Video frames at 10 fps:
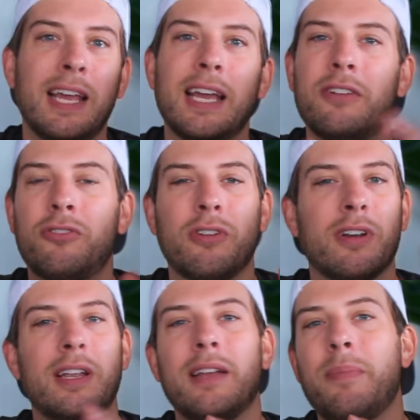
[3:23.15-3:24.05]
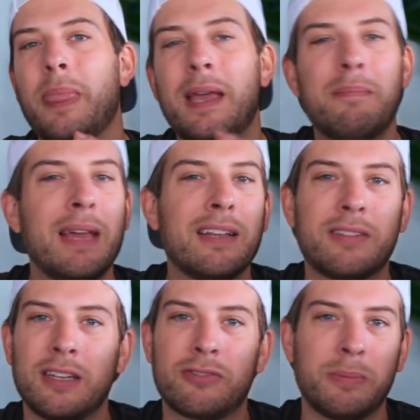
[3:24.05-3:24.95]
And sure, it makes
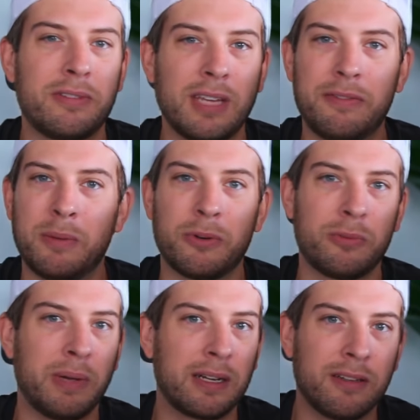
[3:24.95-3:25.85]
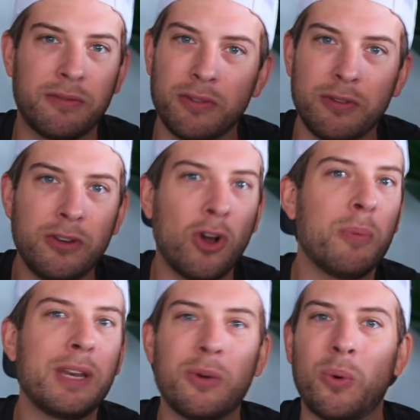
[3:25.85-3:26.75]
sense from a safety perspective.
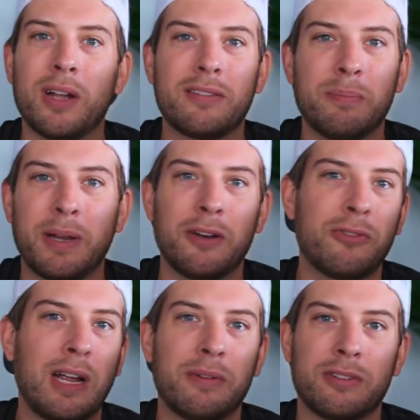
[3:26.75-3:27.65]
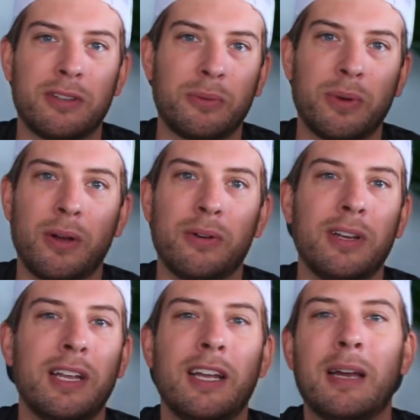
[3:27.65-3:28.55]
Nobody wants impaired drivers on the road.
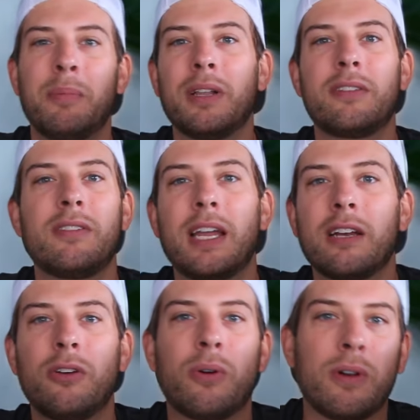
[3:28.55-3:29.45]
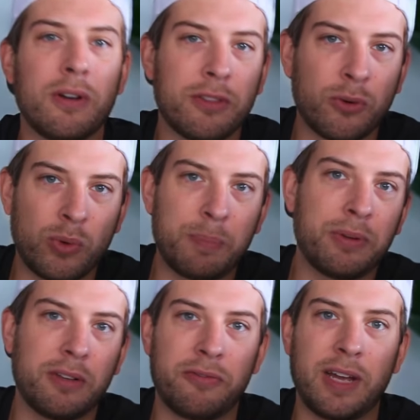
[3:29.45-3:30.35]
But let's not ignore the
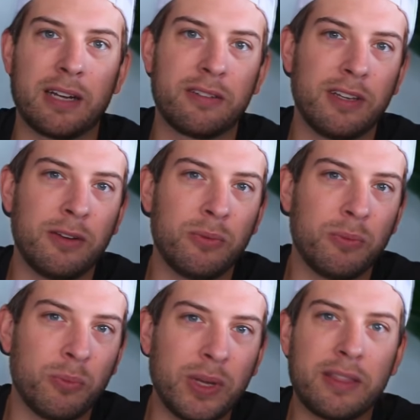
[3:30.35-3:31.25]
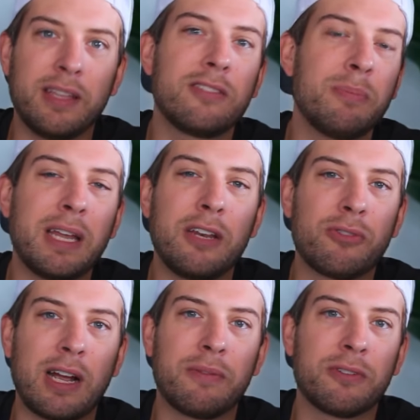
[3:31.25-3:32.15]
ripple effects. And with this many
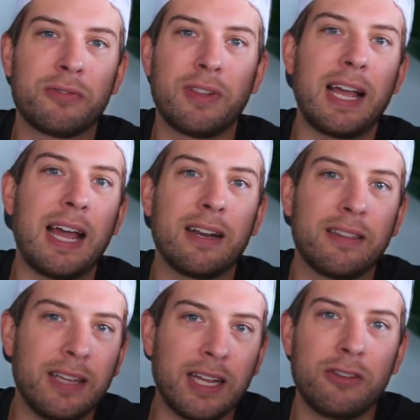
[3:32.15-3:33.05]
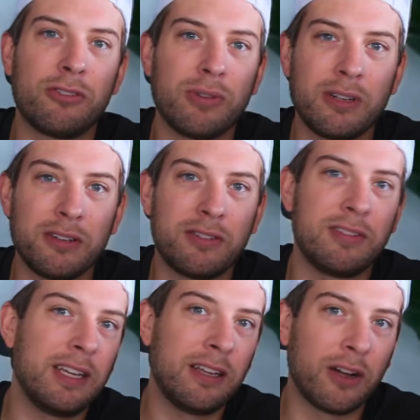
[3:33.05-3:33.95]
drivers flagged, the industry could
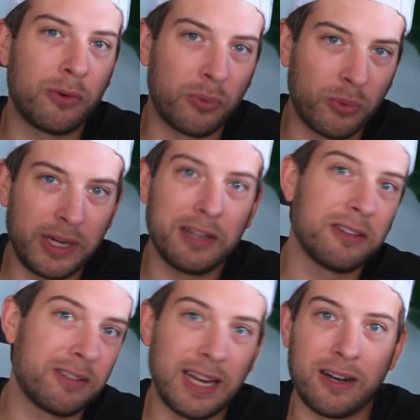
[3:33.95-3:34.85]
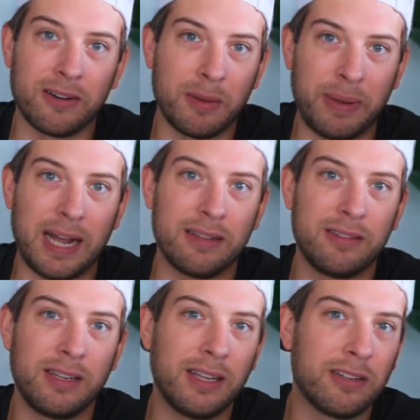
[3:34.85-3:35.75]
see a real stain on
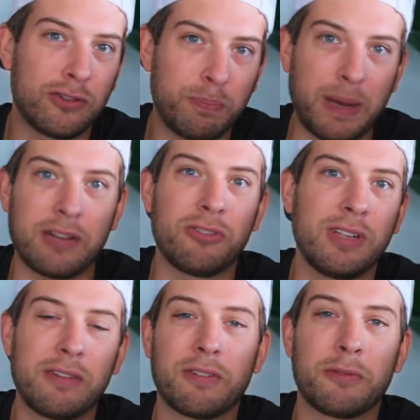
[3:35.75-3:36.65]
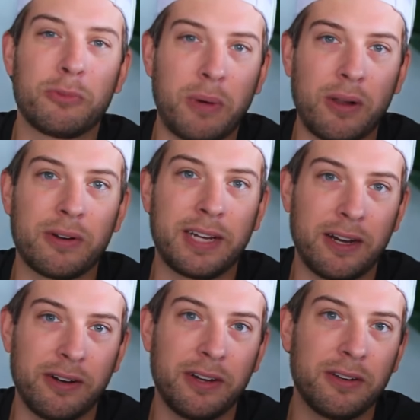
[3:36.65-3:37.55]
capacity, especially for smaller
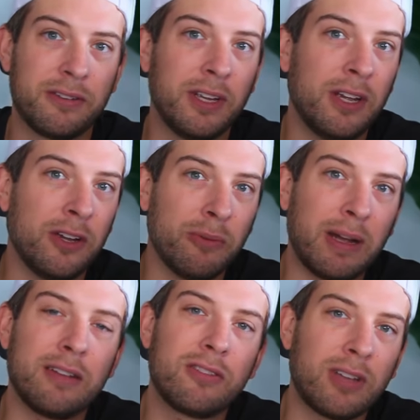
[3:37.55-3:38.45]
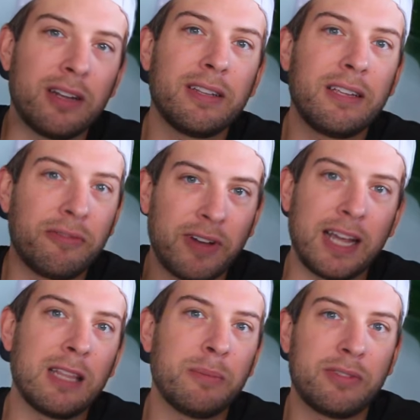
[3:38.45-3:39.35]
carriers who might suddenly
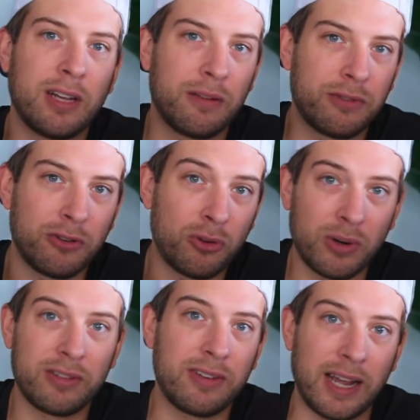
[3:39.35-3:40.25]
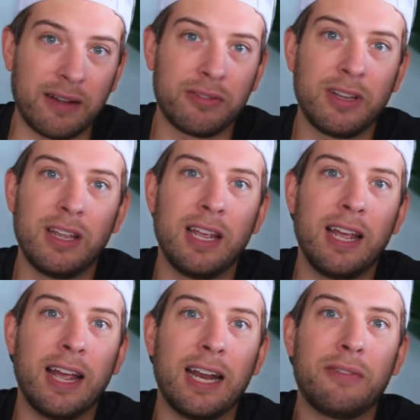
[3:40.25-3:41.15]
find themselves short-staffed.
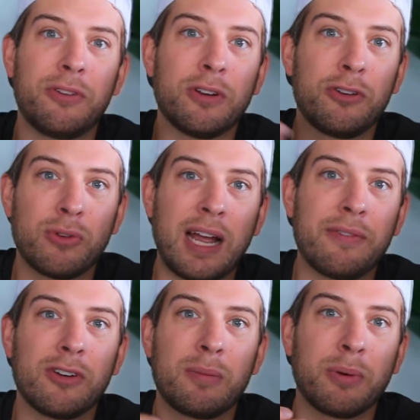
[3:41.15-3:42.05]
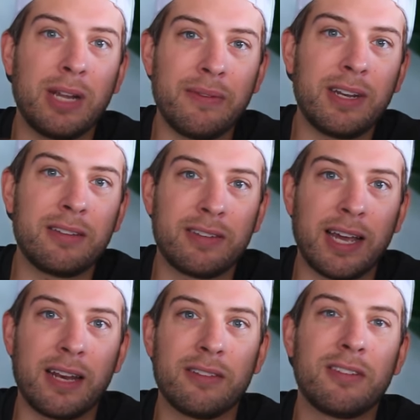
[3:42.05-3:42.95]
And if you're a driver in prohibited
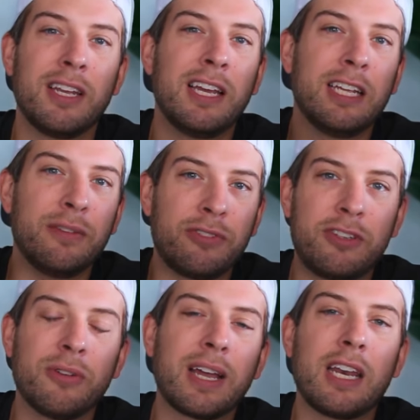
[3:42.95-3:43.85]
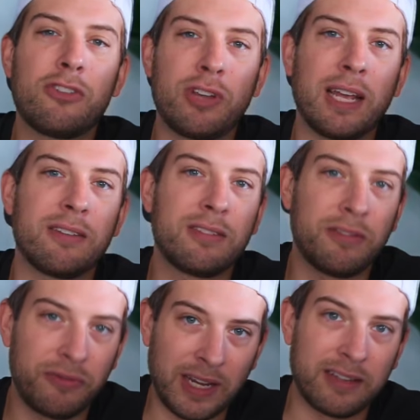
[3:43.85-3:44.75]
status, you've still got a chance to
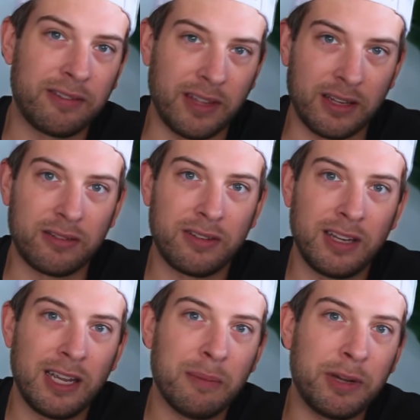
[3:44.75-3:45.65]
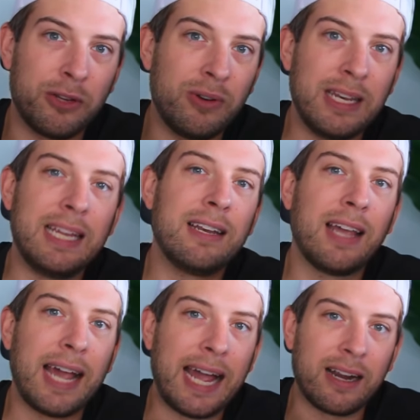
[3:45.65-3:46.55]
fix this. But you need
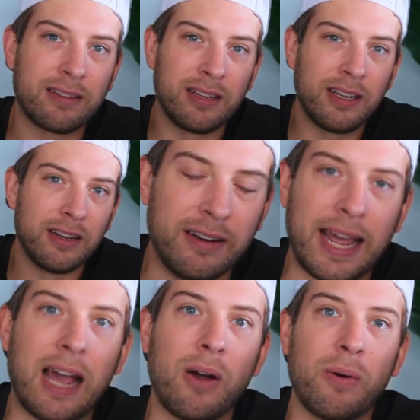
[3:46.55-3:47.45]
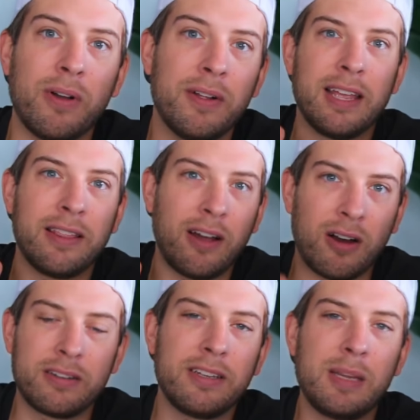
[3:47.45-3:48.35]
to act now. The
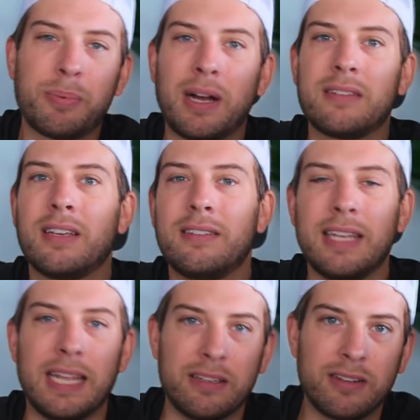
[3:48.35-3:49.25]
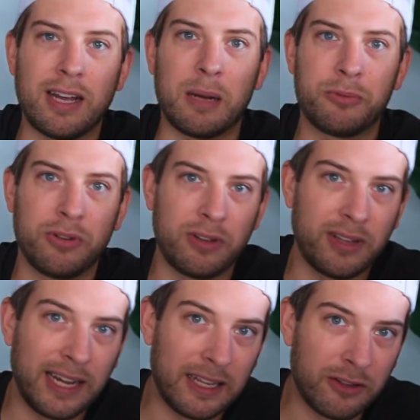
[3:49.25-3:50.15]
R T D process isn't
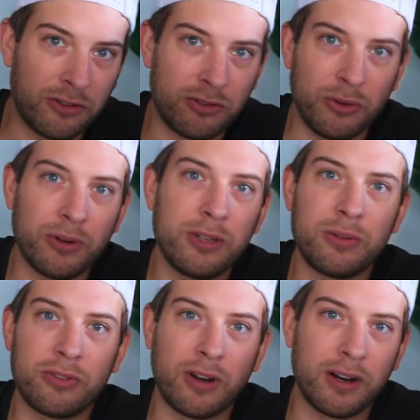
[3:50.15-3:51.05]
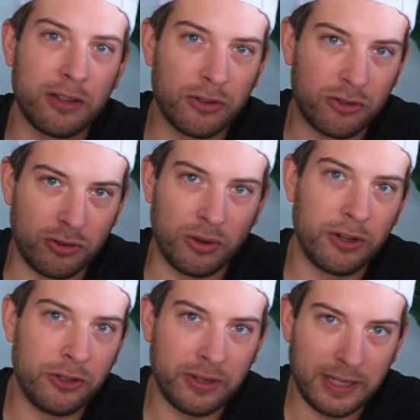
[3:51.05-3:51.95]
optional, and the sooner you start, the sooner
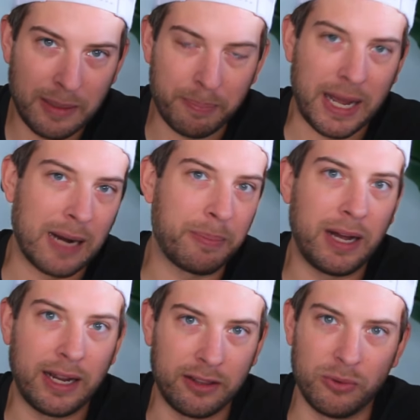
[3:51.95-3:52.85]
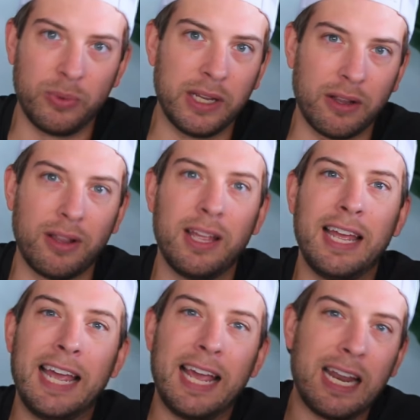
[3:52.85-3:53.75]
you can get back behind the wheel.
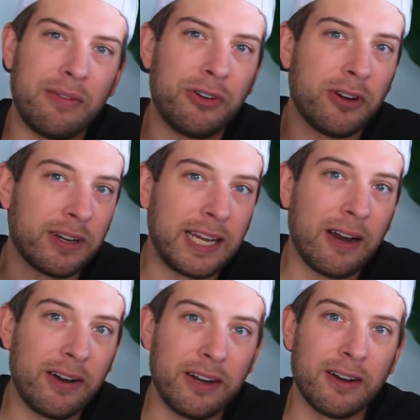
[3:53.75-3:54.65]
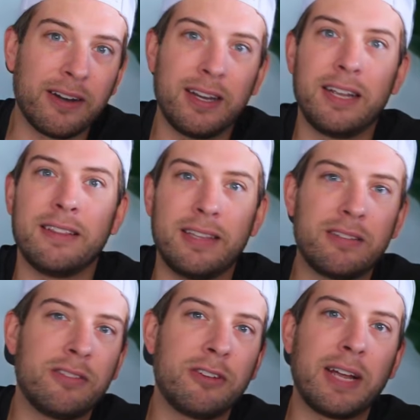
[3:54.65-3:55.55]
And if you're a carrier, this
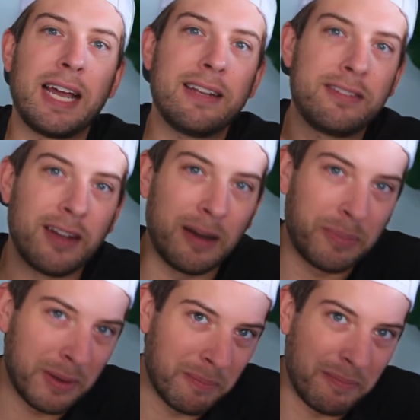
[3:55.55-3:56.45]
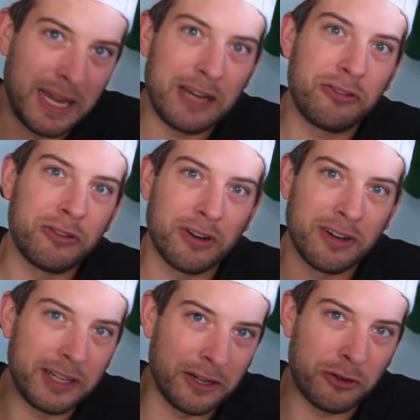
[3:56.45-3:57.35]
is your heads up. Make
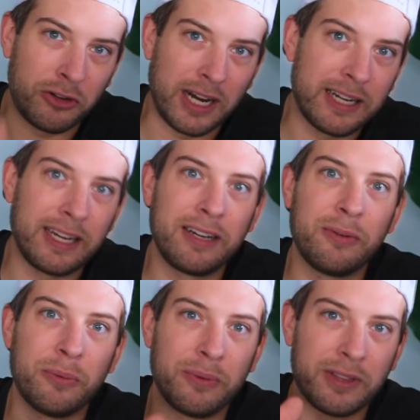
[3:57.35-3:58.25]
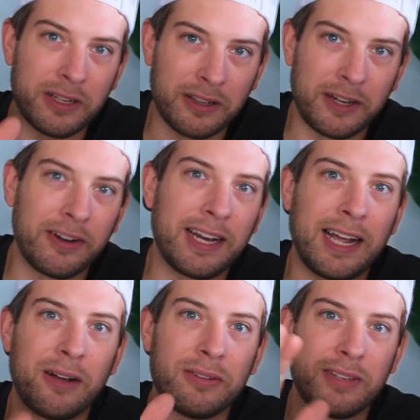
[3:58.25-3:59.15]
sure you're checking the
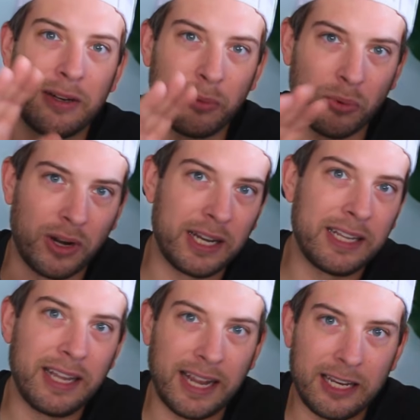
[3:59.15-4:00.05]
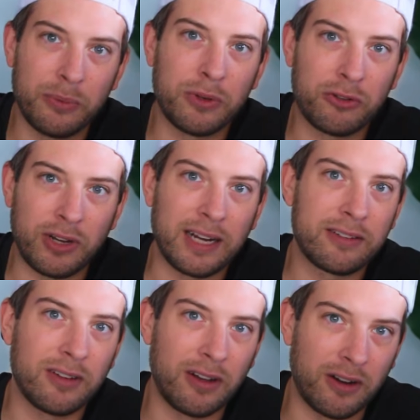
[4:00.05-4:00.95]
clearinghouse and running annual
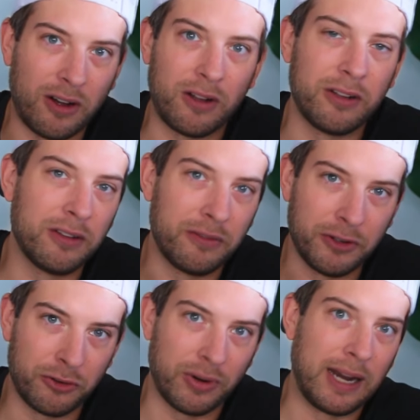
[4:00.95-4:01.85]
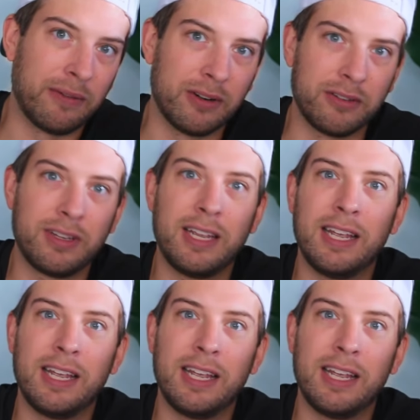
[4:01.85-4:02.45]
checks on all of your drivers.